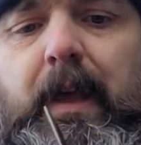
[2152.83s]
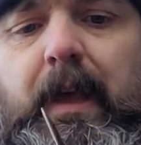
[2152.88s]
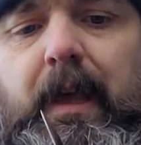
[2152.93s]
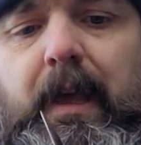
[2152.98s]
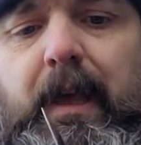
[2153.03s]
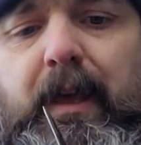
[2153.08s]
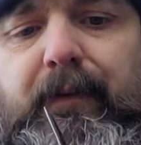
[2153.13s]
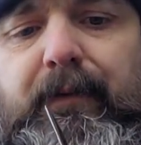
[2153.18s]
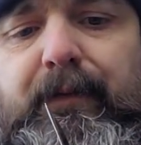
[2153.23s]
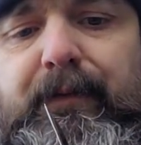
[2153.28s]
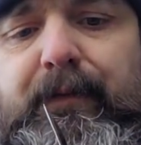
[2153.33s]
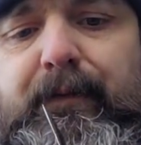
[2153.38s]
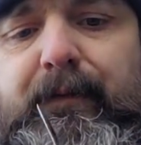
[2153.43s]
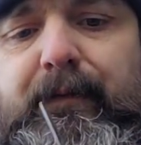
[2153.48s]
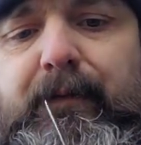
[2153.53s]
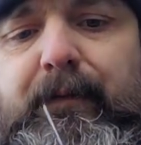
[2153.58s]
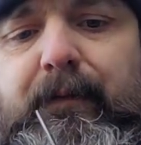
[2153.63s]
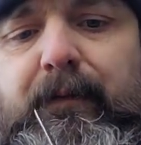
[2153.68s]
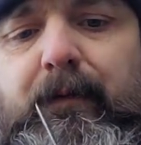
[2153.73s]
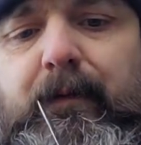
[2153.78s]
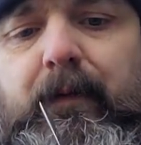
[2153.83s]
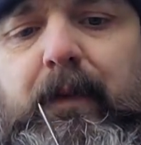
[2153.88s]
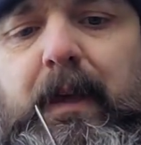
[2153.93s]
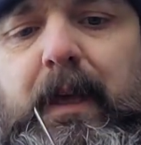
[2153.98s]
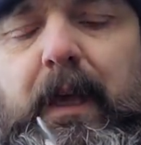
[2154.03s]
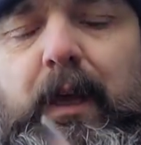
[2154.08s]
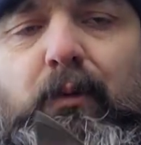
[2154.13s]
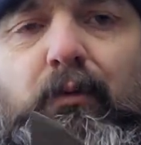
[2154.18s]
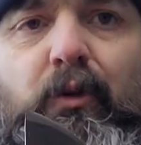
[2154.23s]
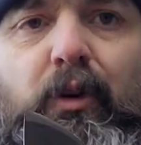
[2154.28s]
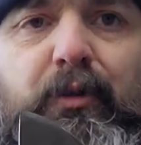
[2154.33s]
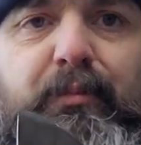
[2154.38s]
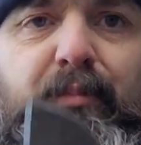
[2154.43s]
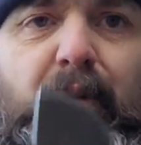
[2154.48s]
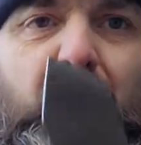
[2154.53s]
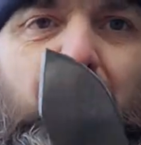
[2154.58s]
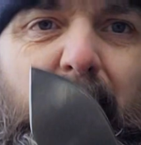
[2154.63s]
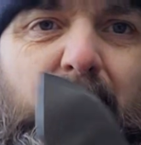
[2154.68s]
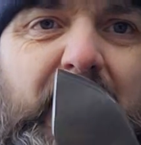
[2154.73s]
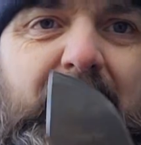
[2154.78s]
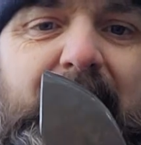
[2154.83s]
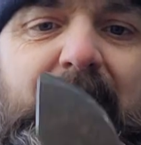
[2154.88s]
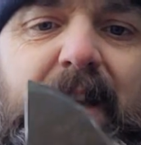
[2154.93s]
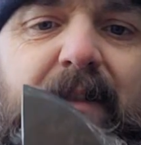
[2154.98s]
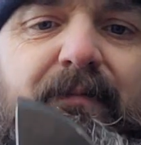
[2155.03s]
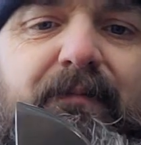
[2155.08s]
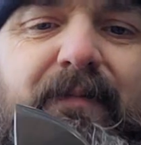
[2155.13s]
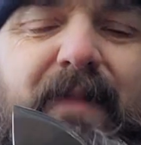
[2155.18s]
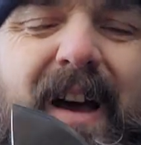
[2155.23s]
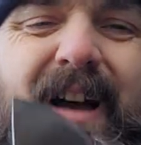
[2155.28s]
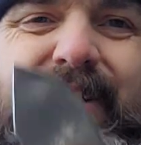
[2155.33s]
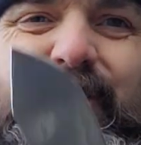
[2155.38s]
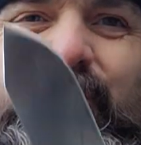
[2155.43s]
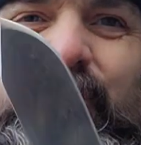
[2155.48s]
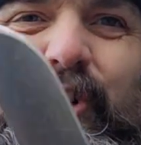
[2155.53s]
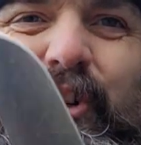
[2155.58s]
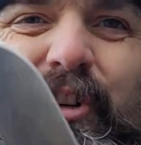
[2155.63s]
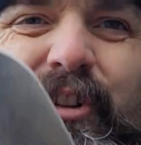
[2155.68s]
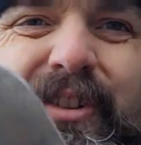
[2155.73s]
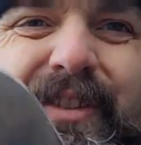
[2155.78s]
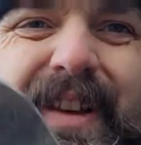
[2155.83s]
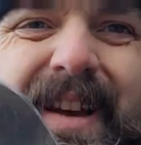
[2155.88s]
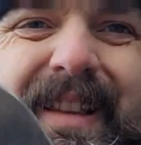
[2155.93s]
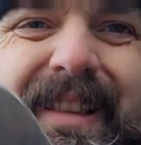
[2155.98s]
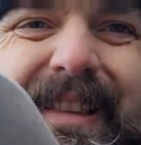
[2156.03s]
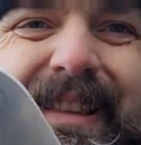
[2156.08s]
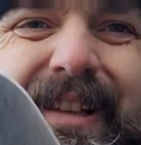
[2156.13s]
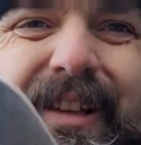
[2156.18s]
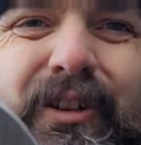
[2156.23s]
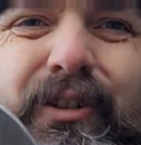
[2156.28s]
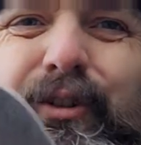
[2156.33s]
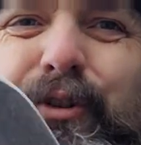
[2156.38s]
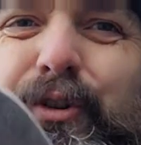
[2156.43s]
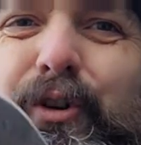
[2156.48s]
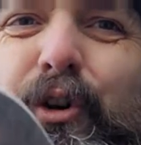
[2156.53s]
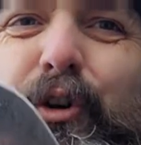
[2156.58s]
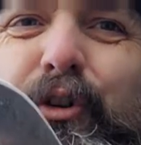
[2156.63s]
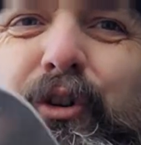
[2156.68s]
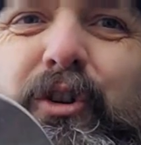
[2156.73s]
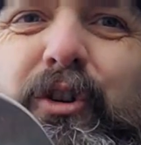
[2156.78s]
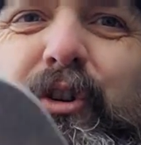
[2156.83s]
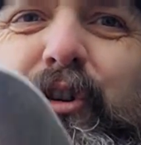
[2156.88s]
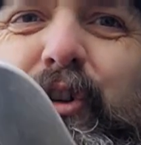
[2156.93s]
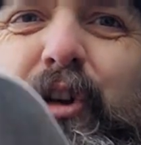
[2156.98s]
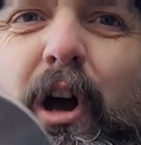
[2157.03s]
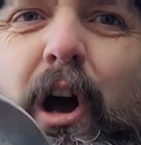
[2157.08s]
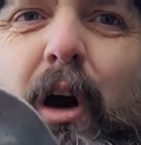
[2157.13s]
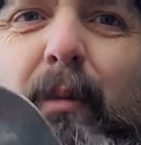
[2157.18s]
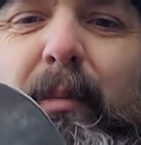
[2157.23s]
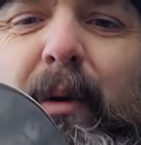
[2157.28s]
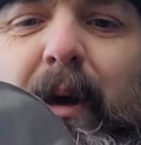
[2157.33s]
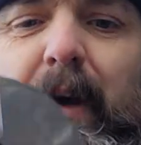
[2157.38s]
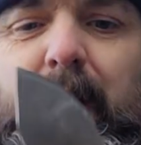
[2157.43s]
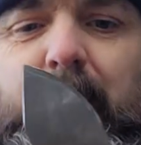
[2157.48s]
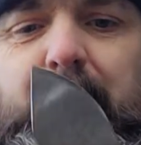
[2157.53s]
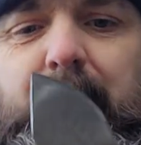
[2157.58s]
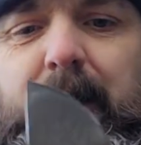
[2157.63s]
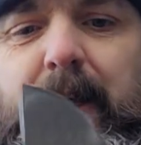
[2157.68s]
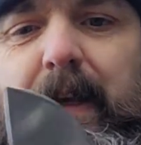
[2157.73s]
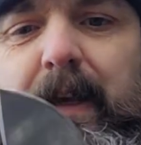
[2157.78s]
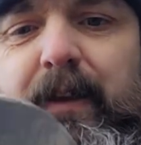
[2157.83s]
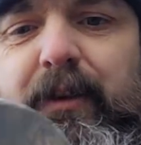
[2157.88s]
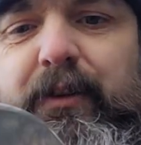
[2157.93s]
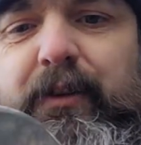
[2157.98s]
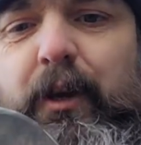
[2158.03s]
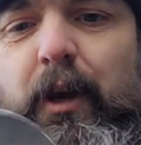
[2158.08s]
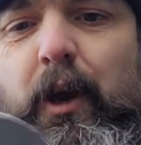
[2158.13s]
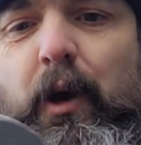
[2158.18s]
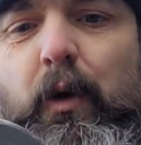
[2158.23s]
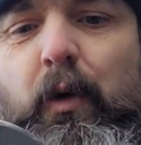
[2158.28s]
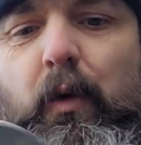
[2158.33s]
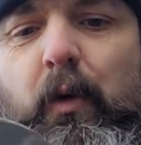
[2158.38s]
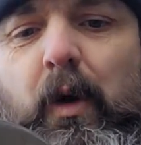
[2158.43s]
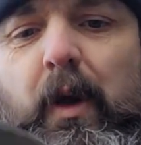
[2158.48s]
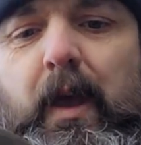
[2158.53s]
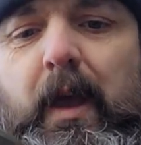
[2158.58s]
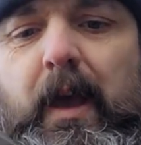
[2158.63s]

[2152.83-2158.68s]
if it was probably just that little touch sharper. So